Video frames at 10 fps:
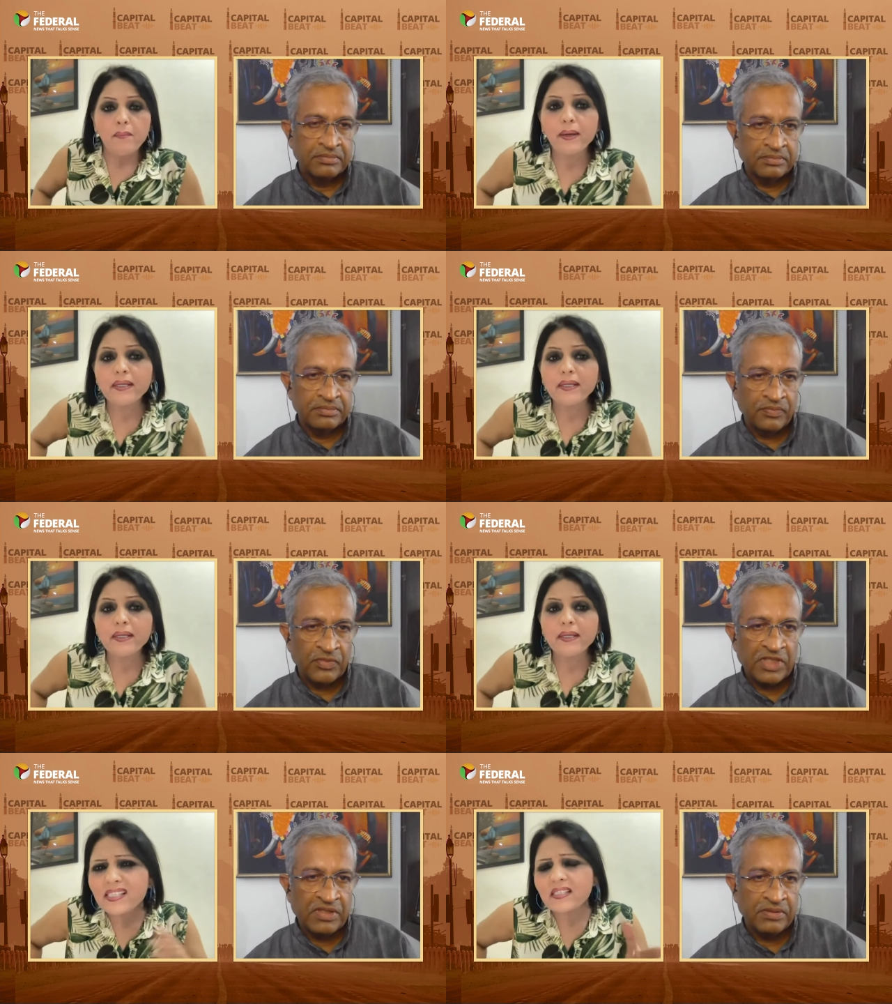Speaker 1: But
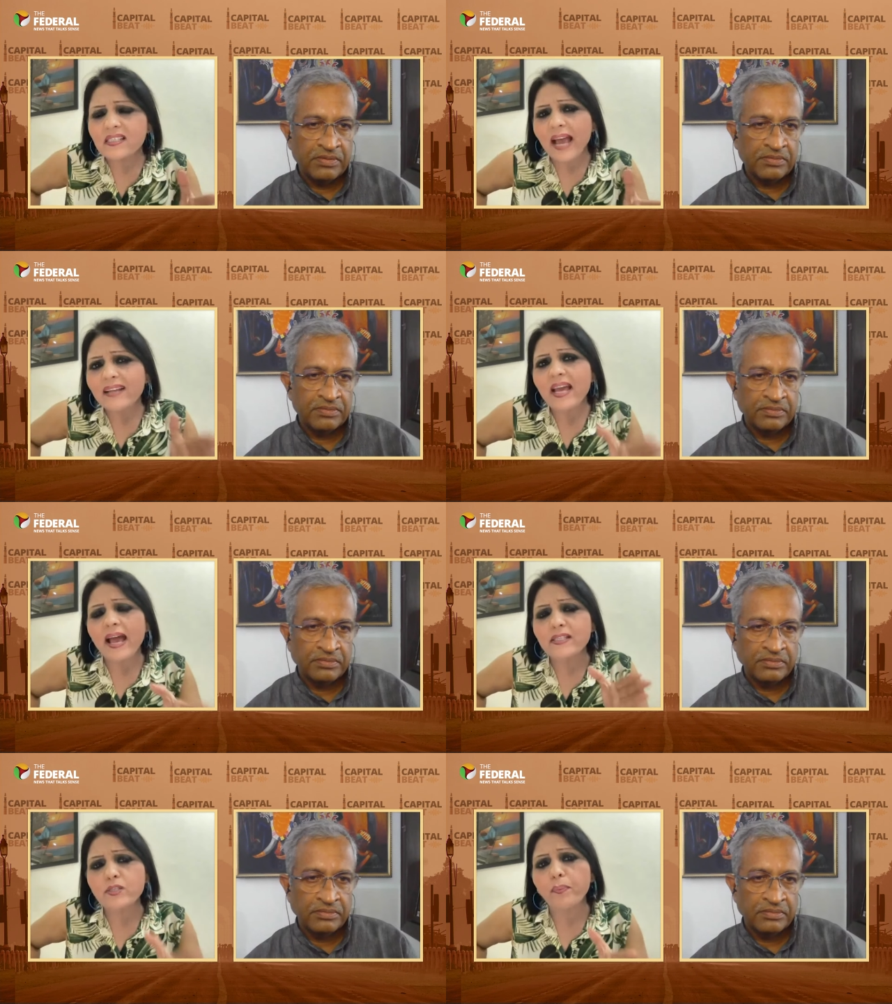that's, that
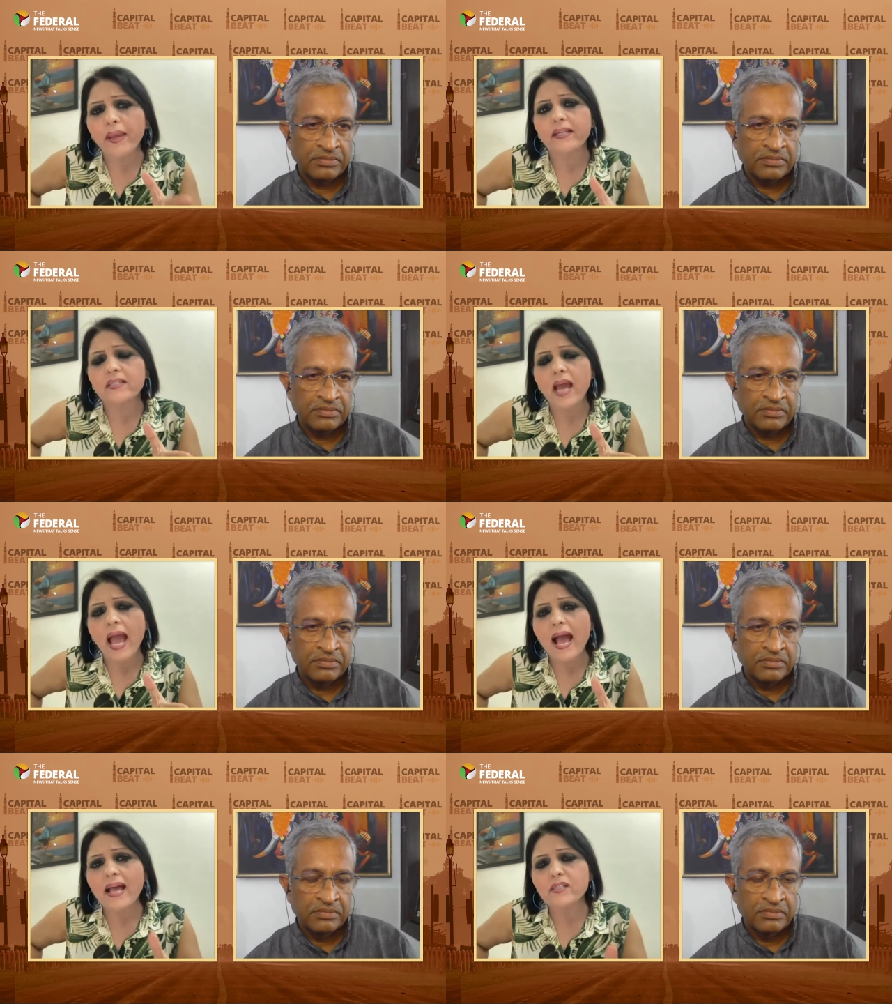aspect
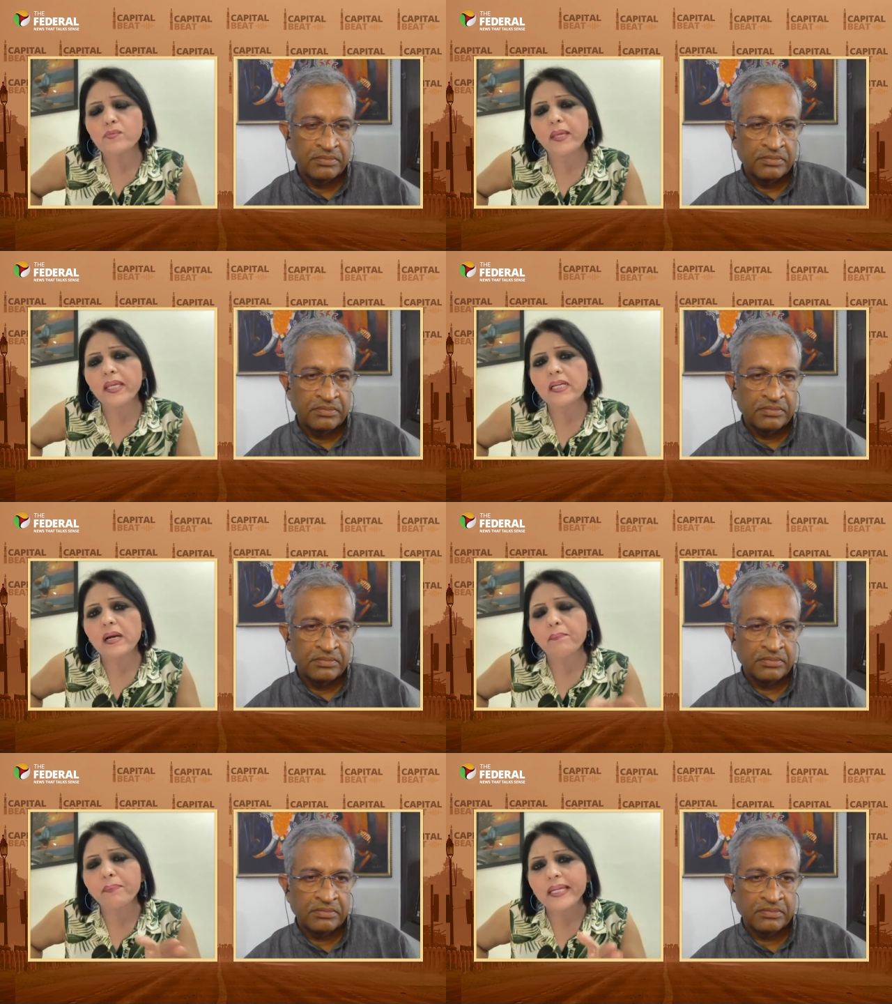has been
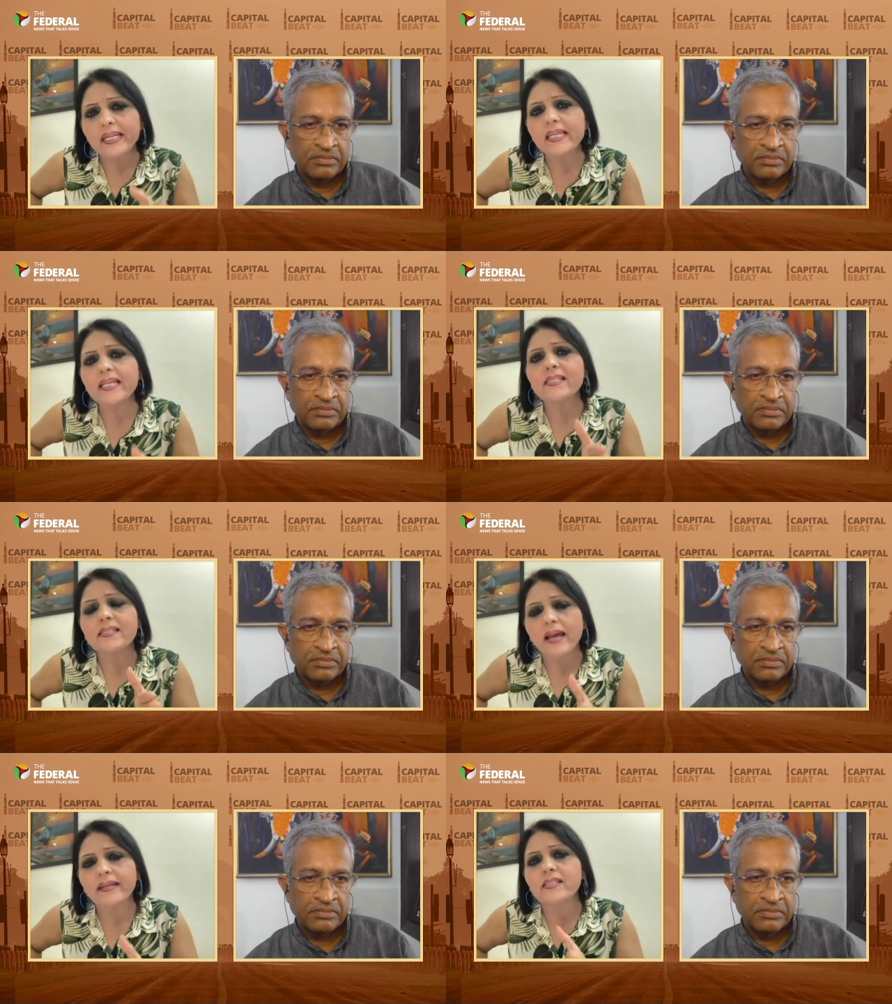completely
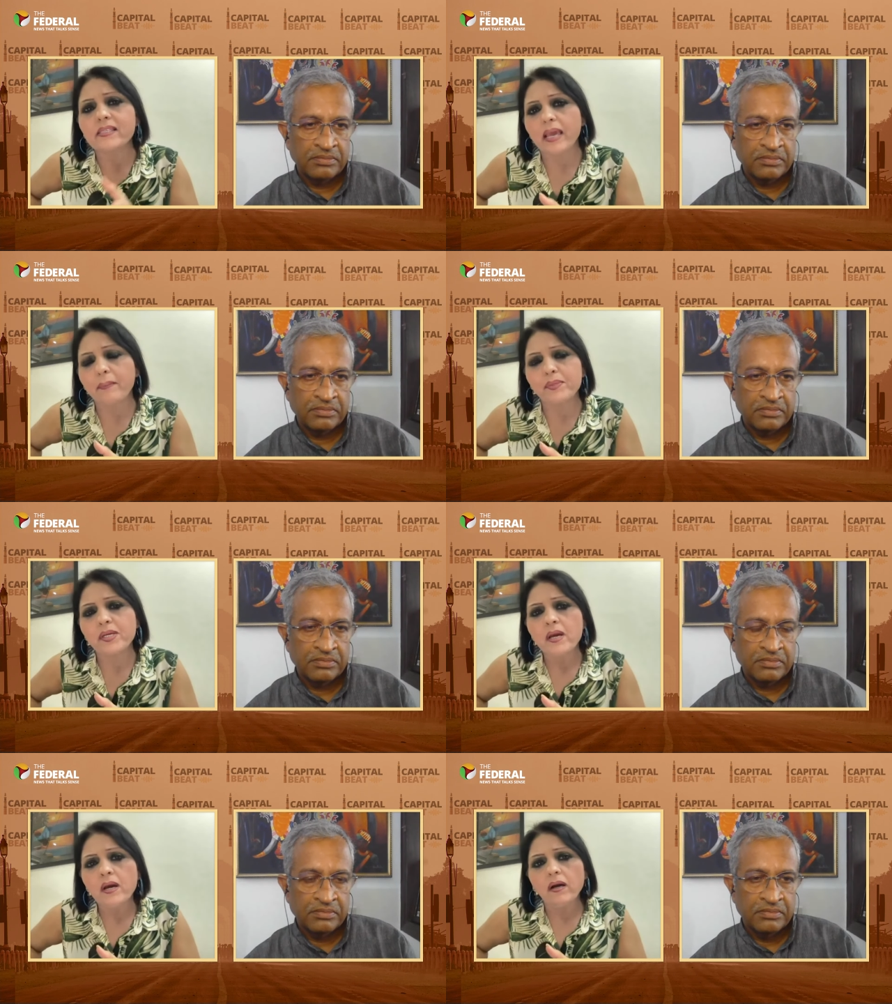sidestepped
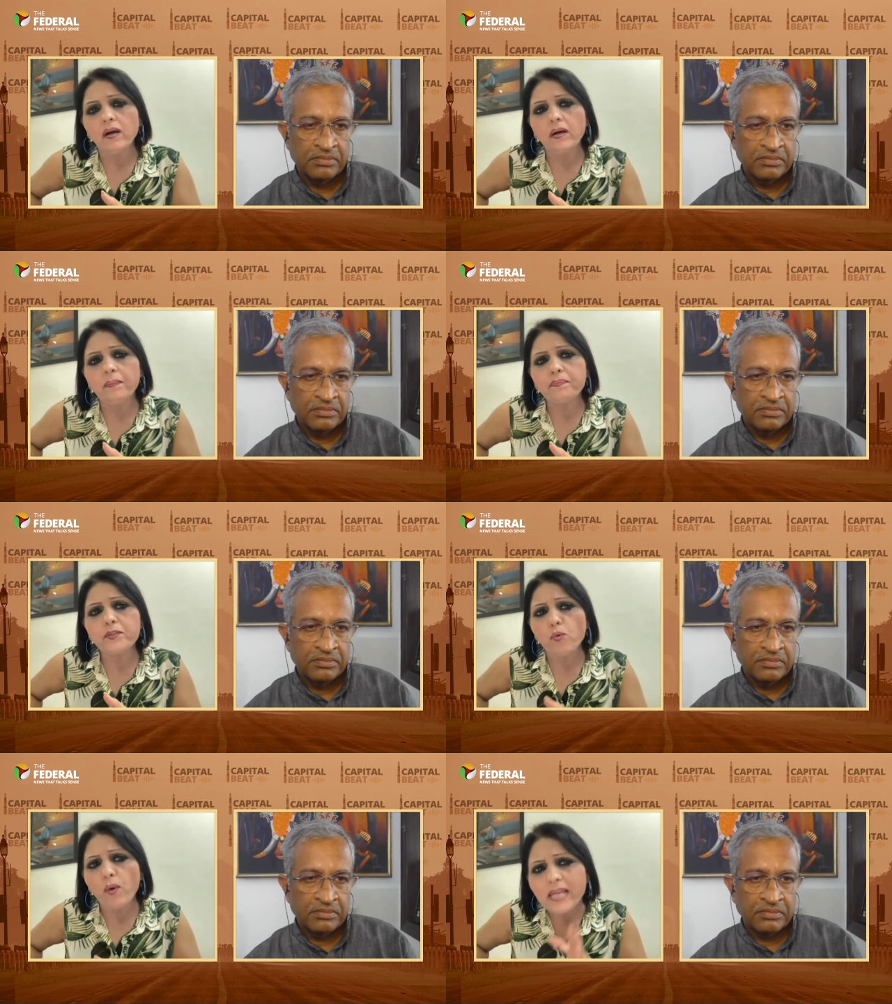uh,
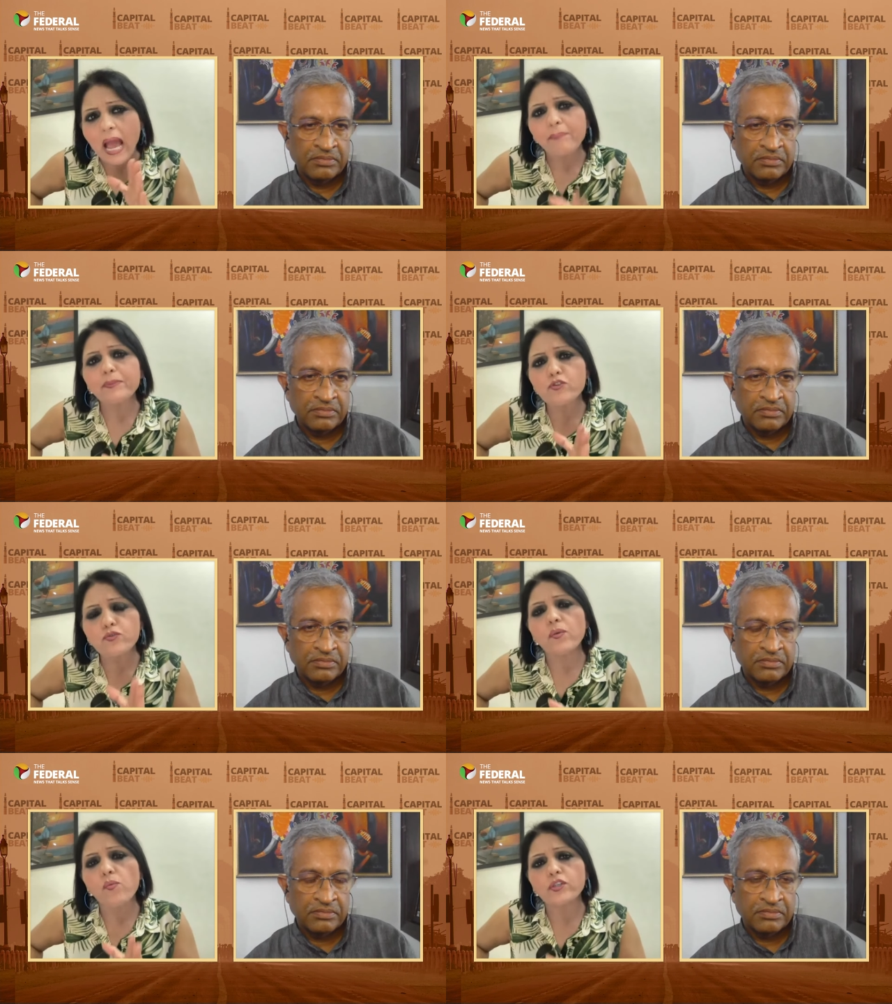so what happens
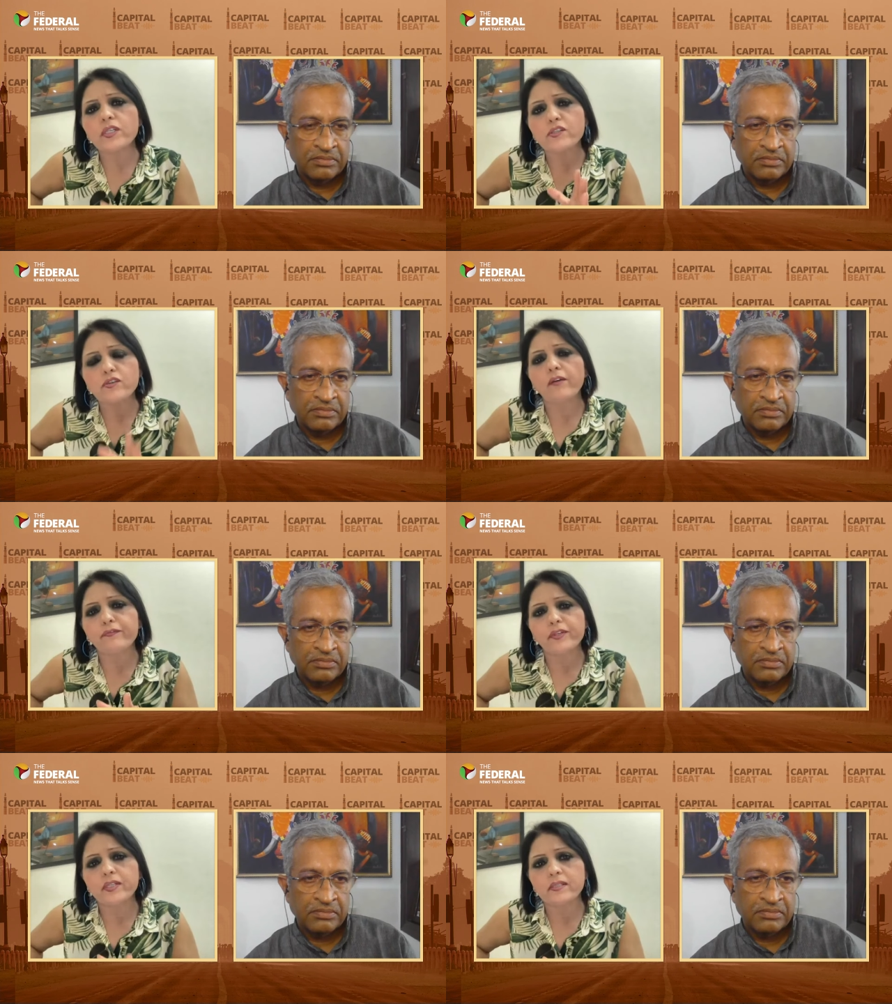to the voter's
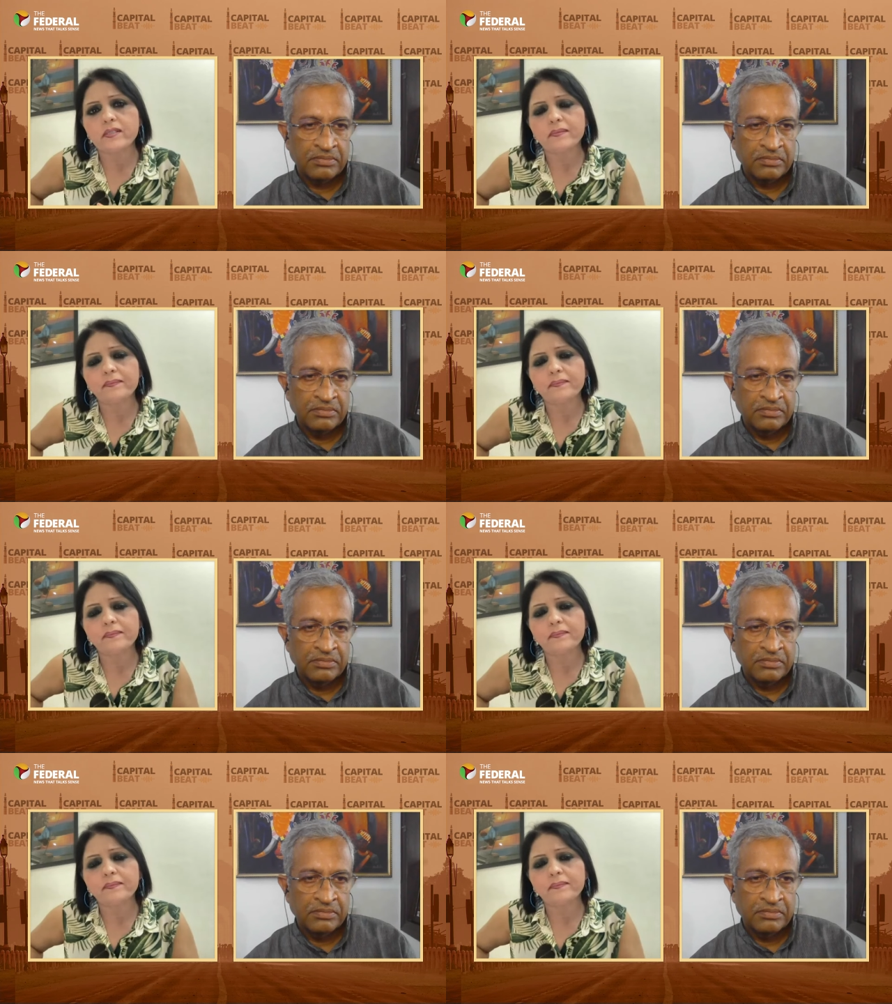confidence?